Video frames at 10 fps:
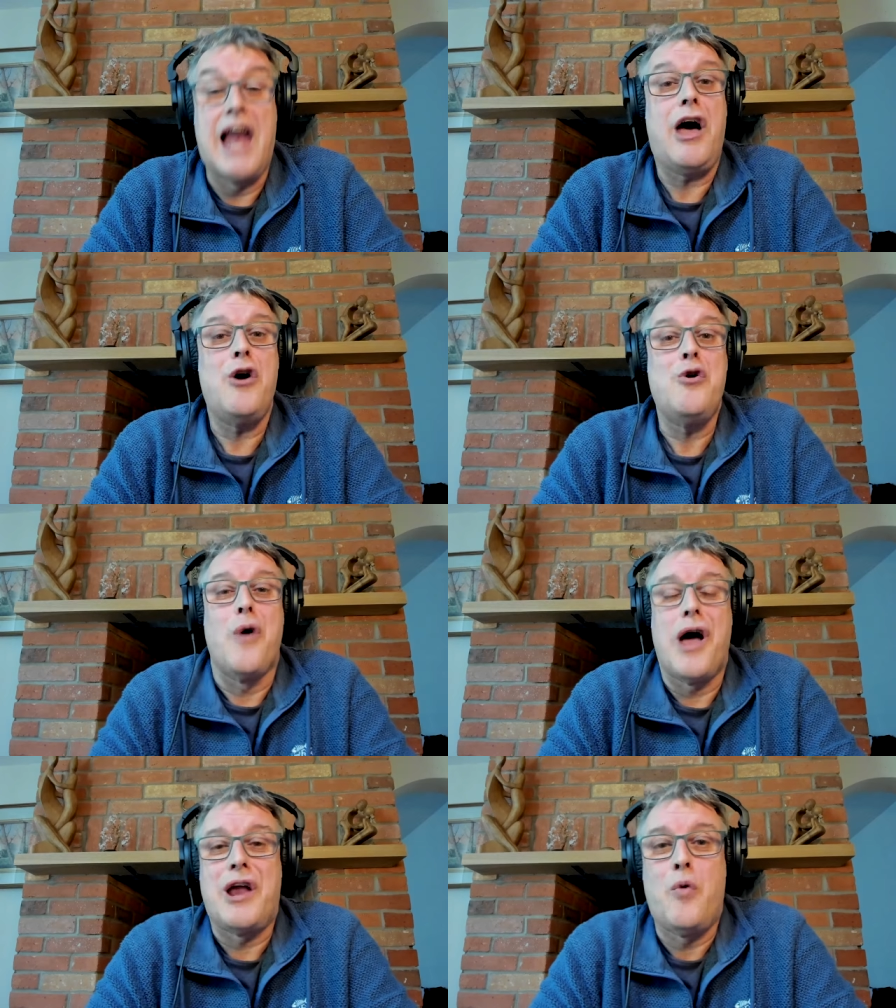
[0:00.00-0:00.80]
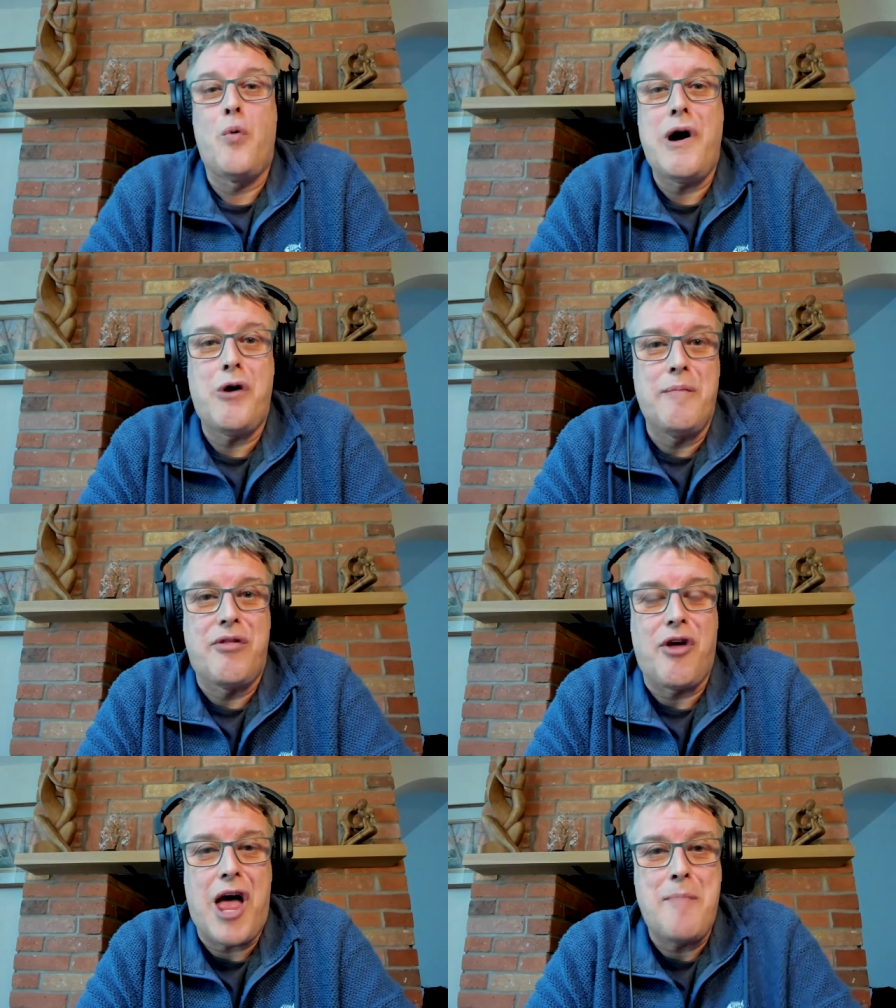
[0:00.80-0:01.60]
Hello, and welcome
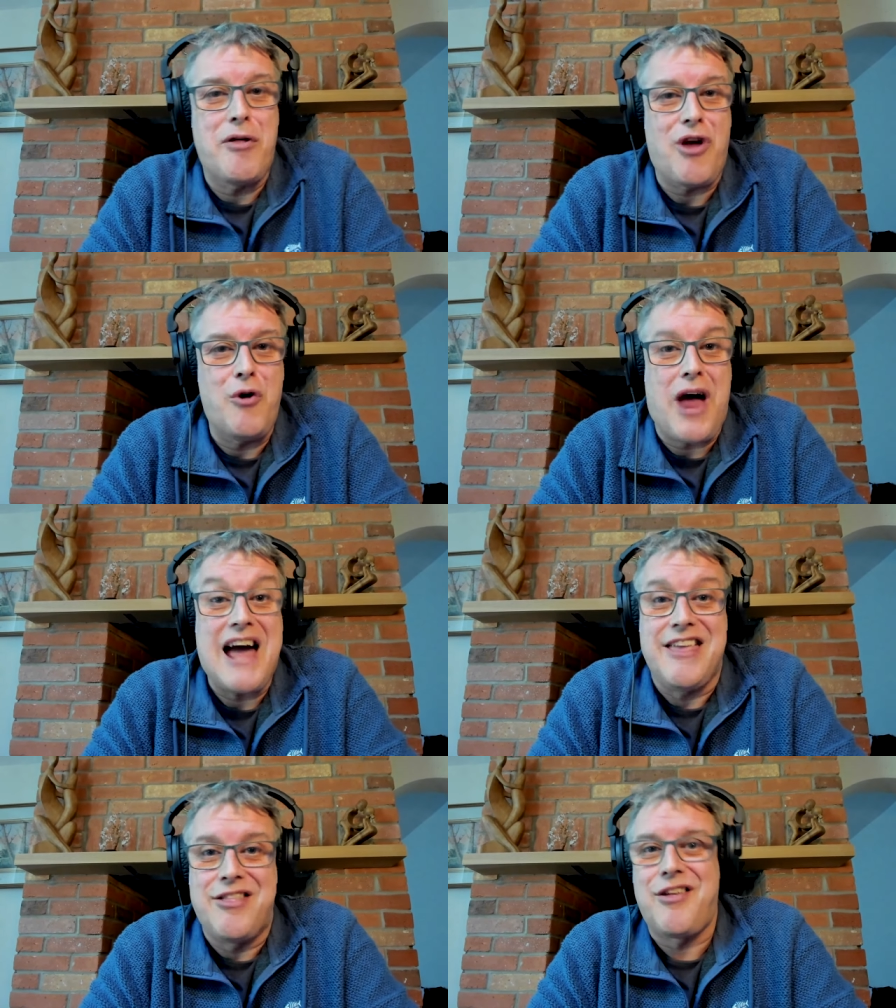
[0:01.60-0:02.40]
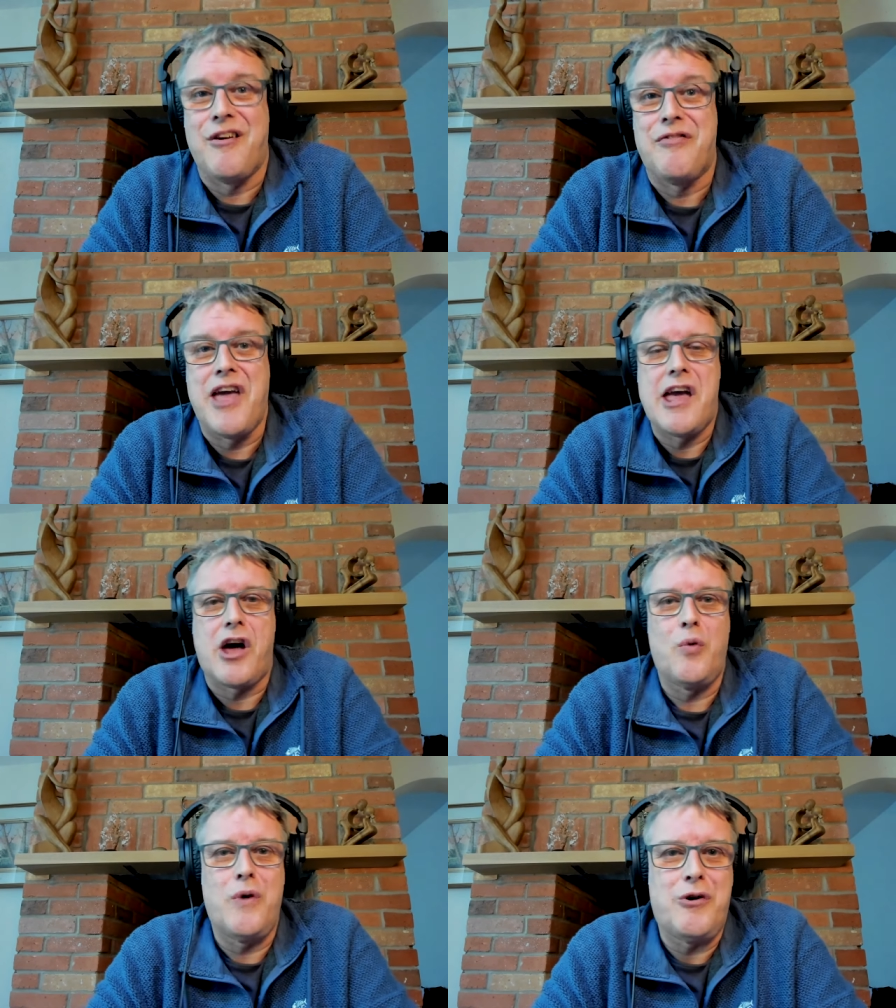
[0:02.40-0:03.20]
to episode 8 of the
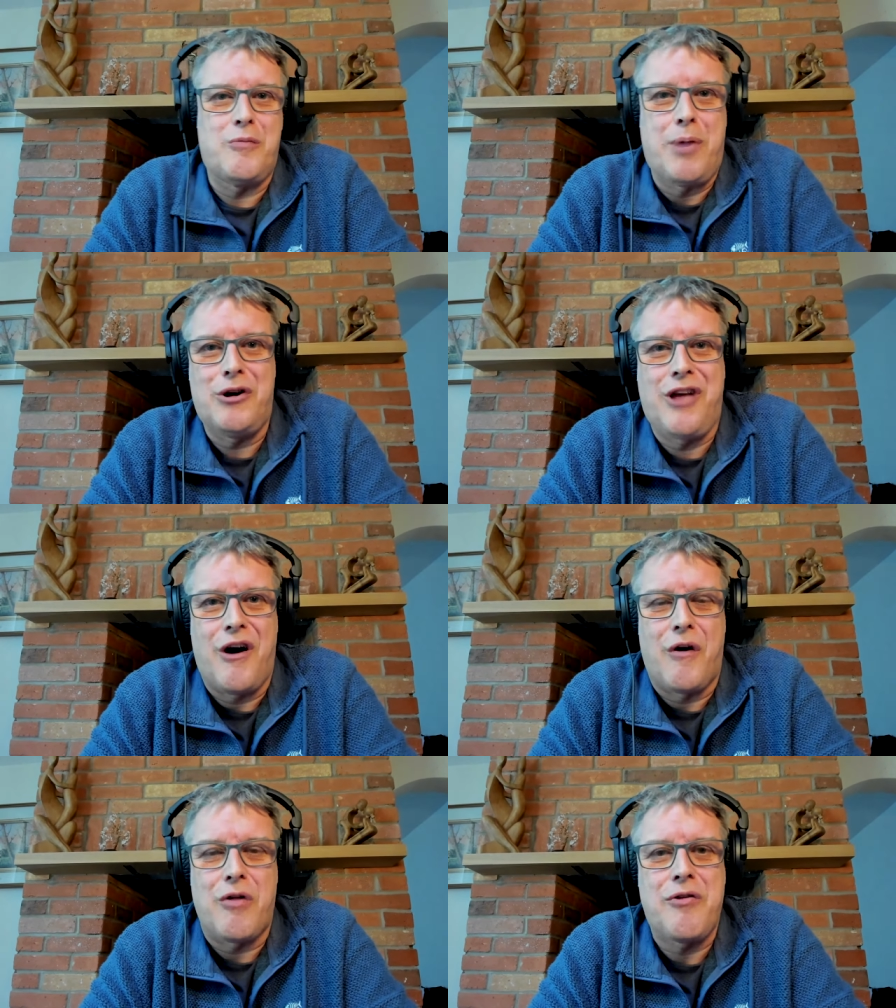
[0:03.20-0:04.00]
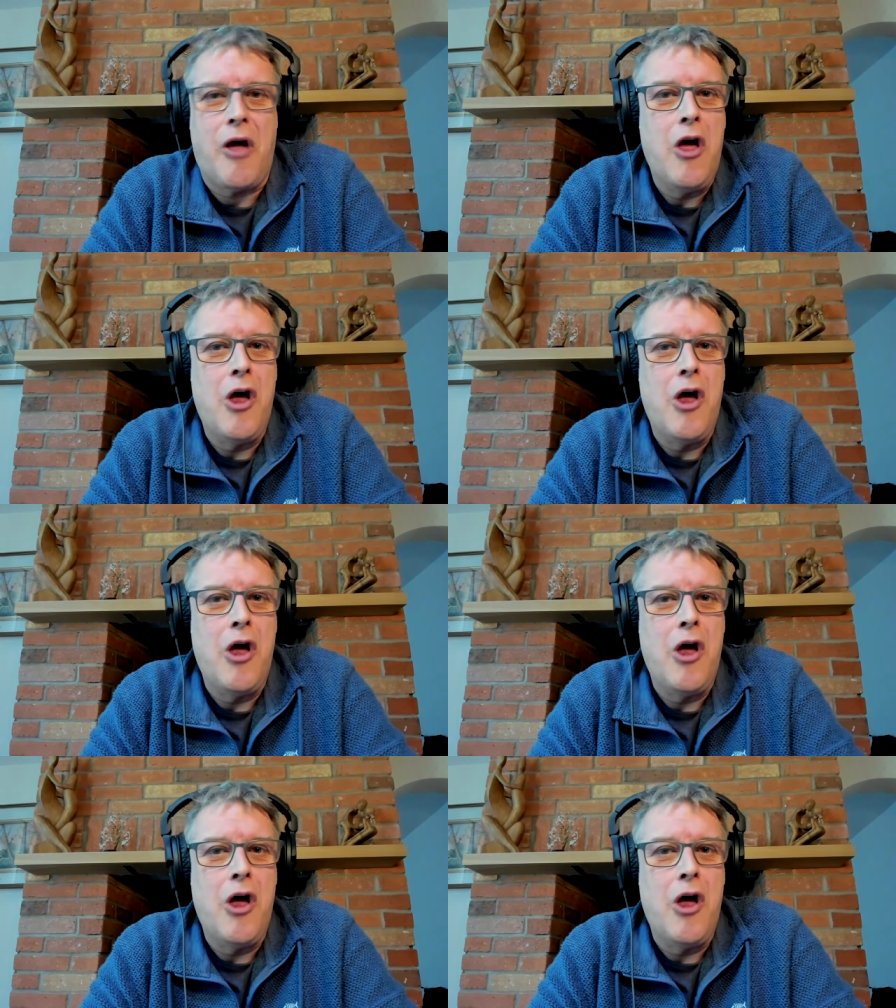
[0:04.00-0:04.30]
Airgun World podcast,